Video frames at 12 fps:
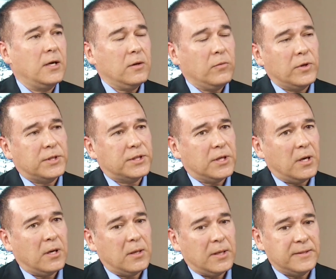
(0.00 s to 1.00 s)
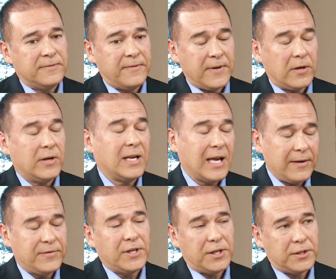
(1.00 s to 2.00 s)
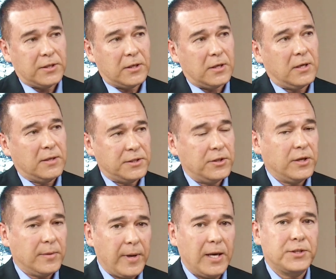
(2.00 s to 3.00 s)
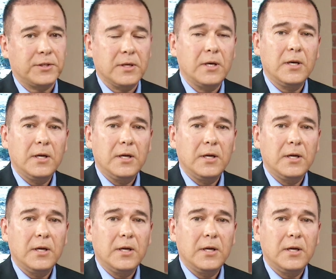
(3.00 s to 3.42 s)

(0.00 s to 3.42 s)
which uh, is very life changing, as you can imagine.